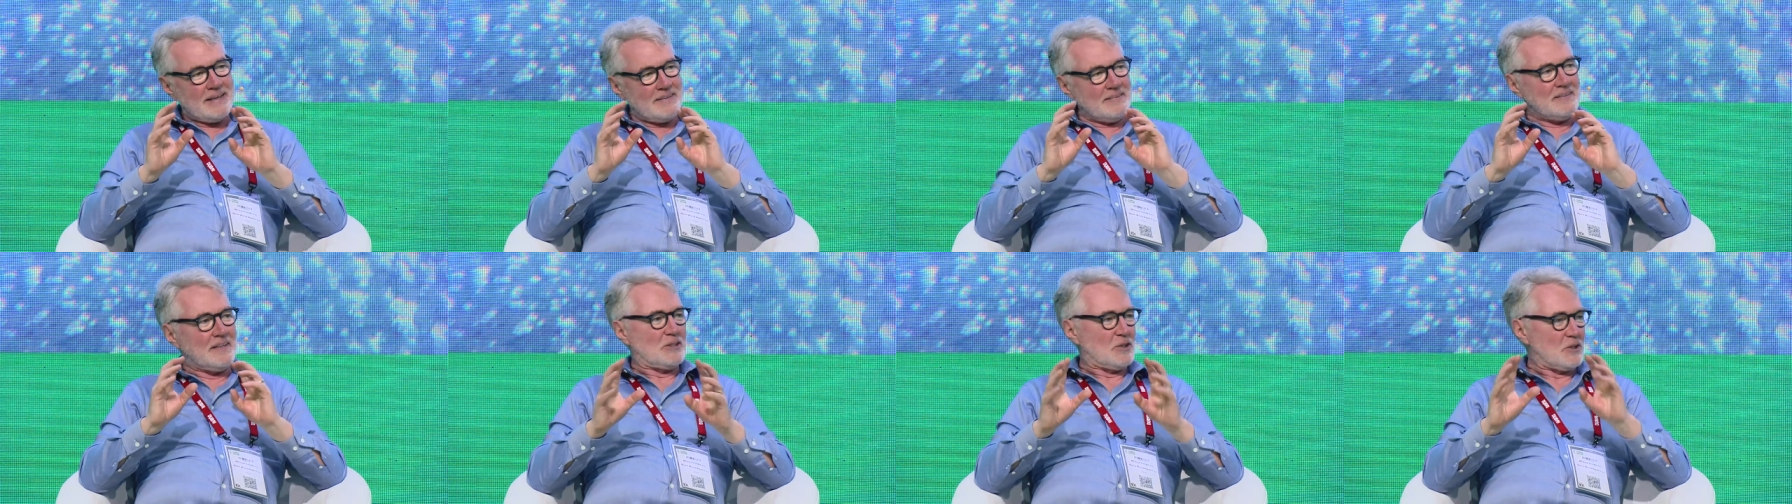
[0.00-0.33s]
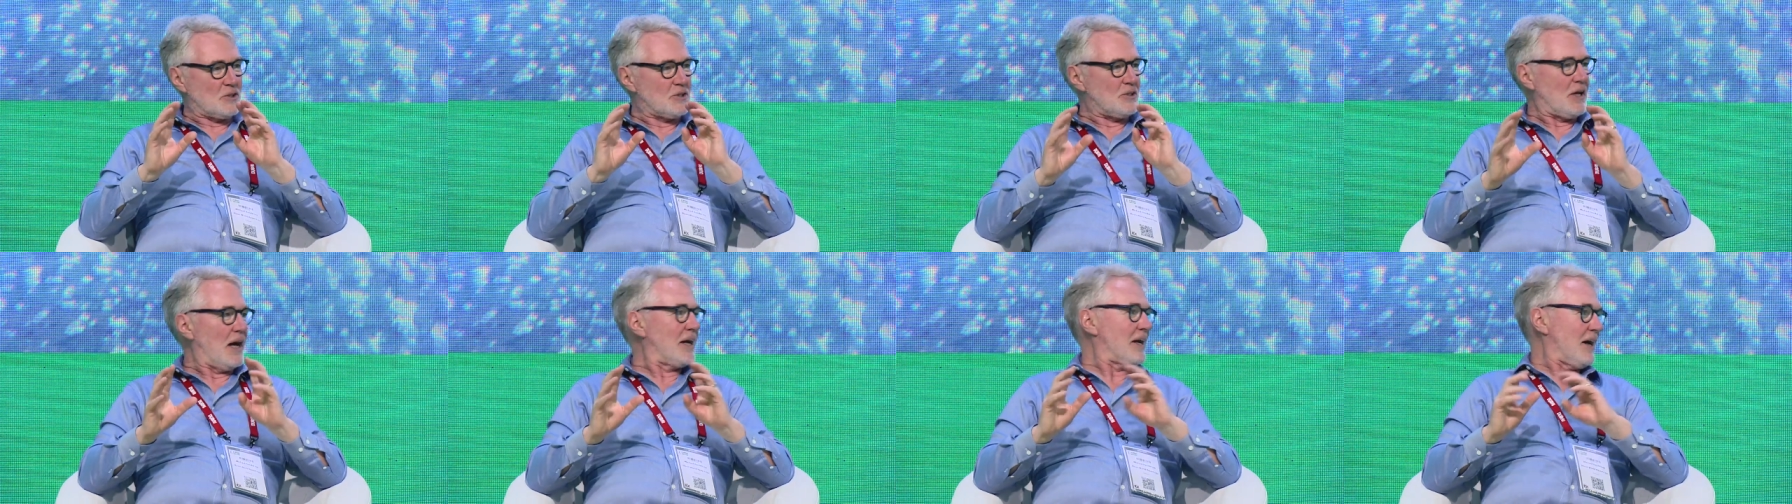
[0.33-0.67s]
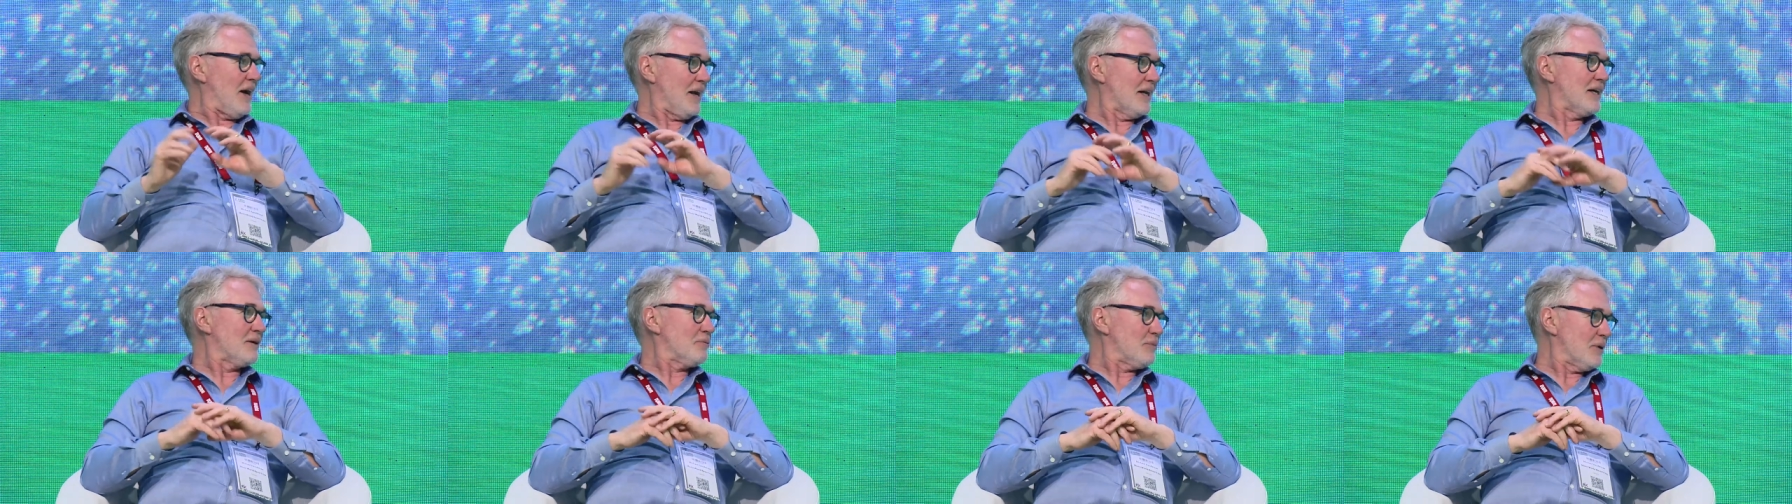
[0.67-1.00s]
this is not
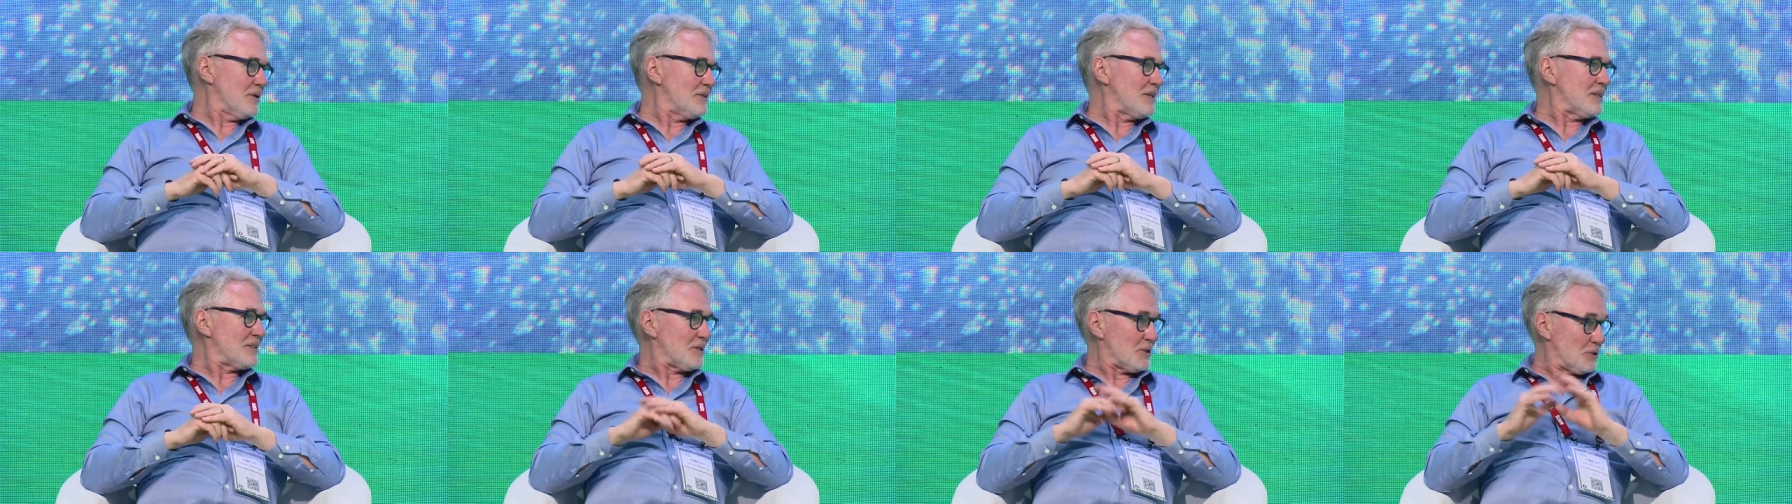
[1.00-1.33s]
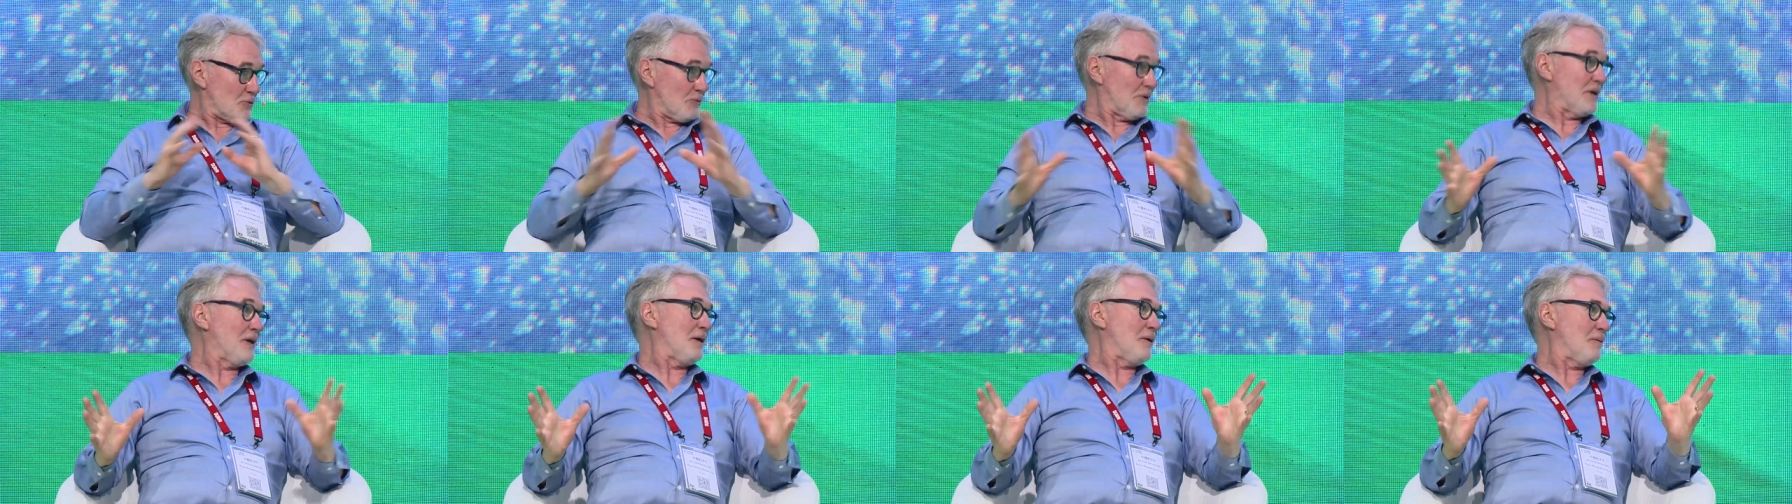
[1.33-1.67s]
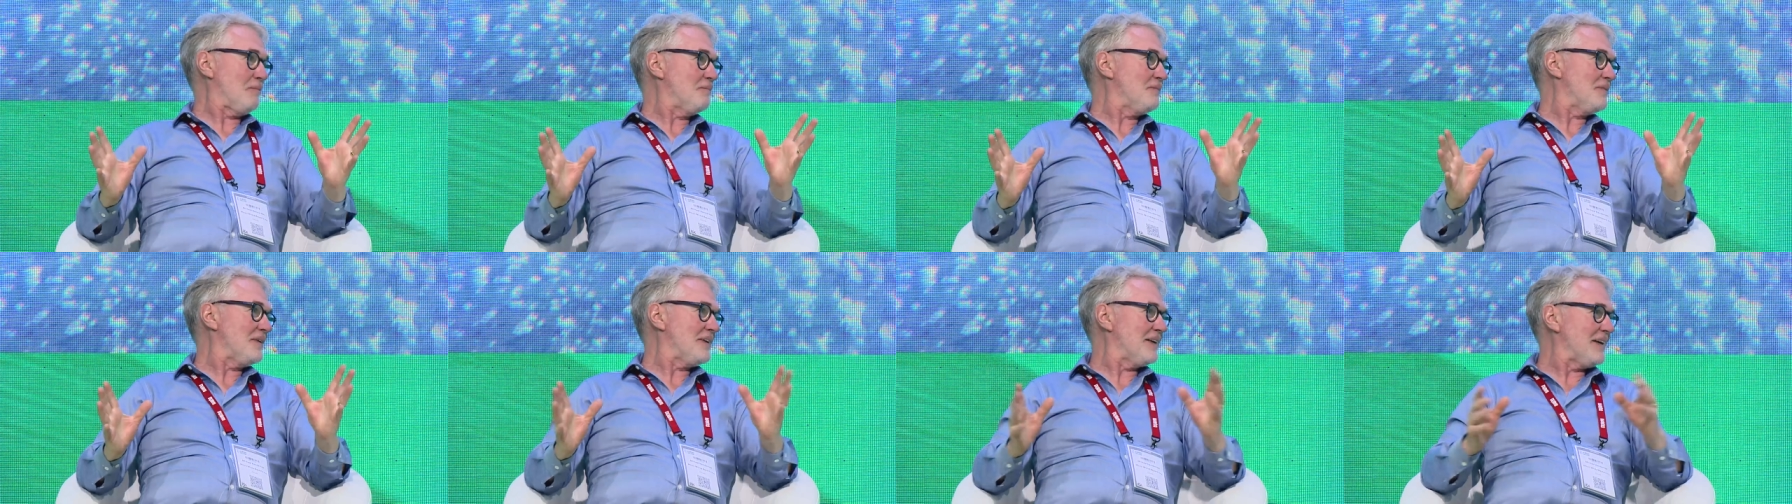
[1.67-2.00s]
Hollywood, this is real,
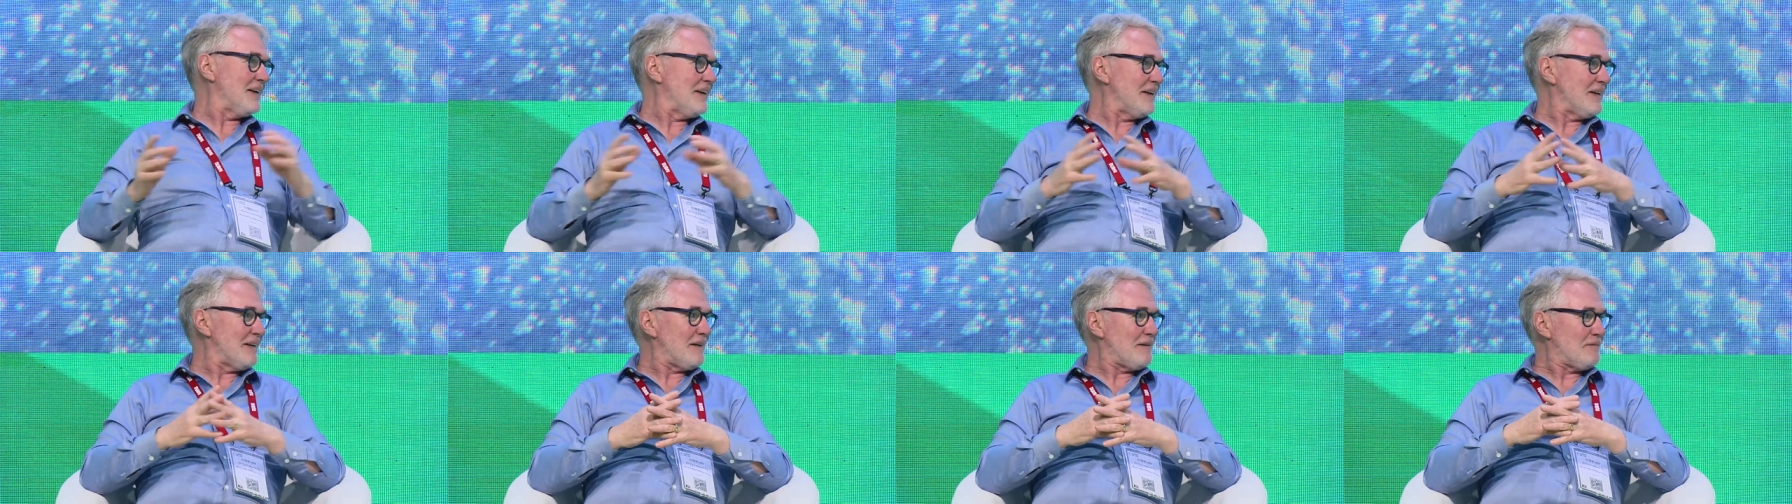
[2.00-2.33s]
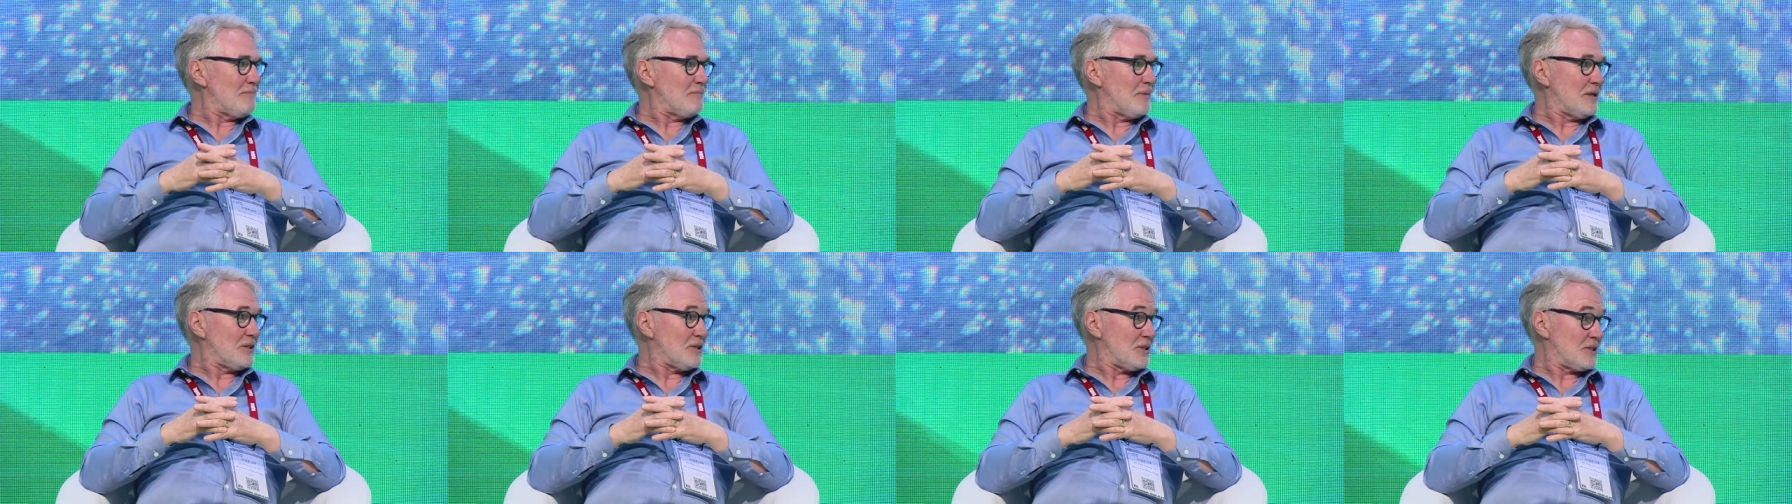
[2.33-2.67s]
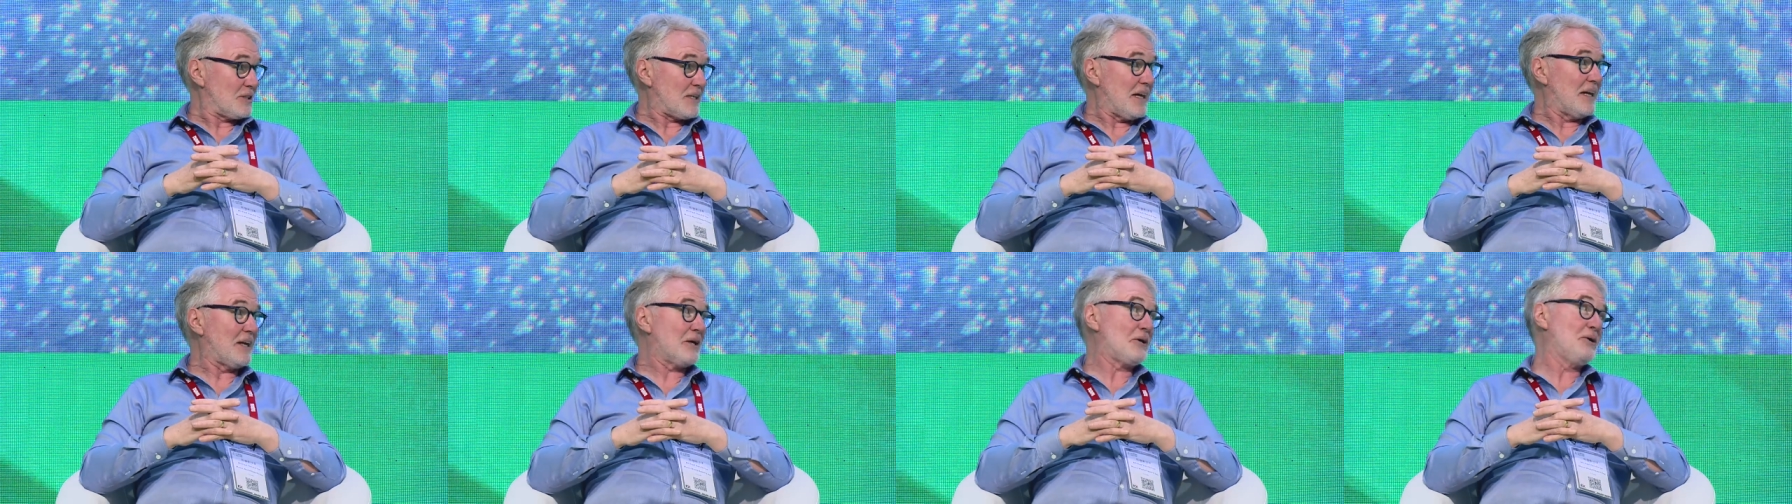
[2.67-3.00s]
um, which
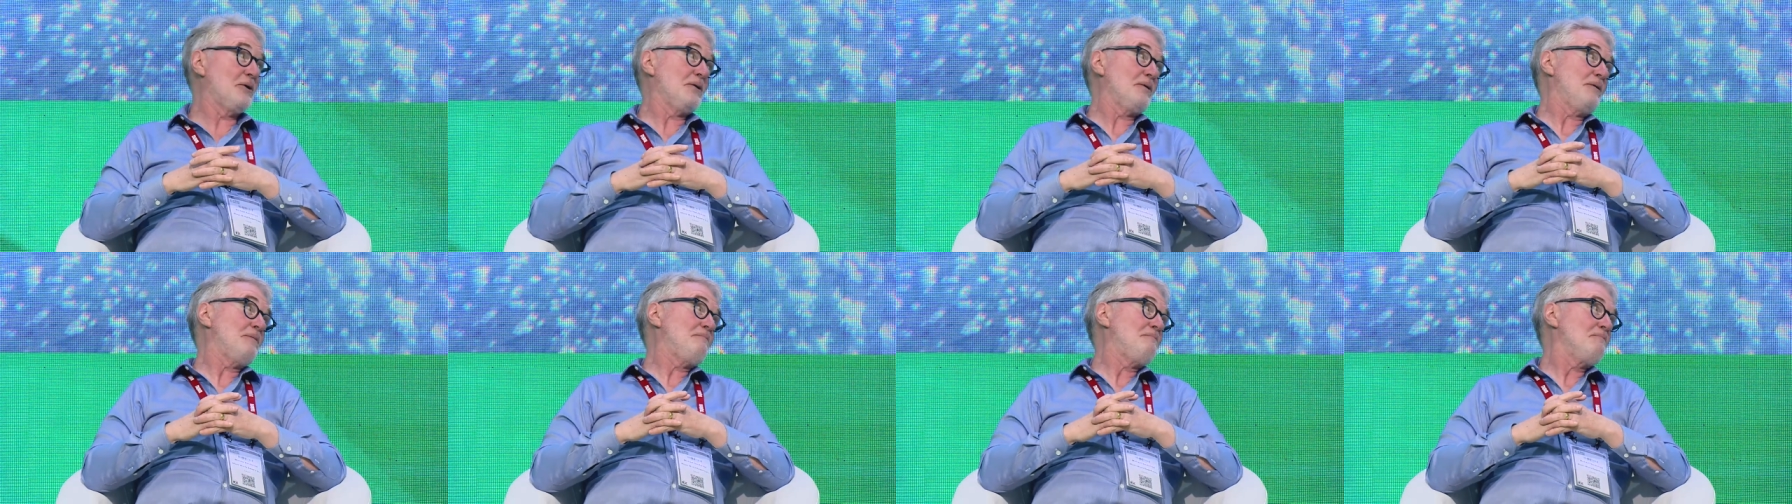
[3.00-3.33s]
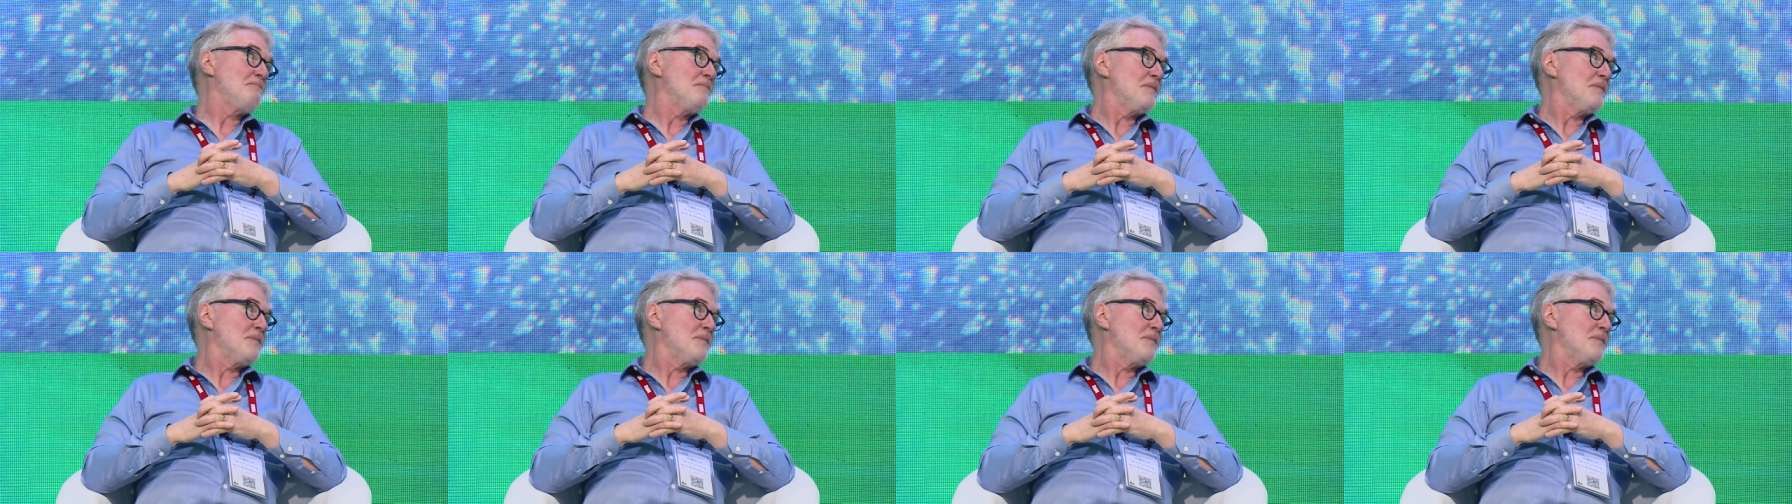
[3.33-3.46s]
is kind of cool.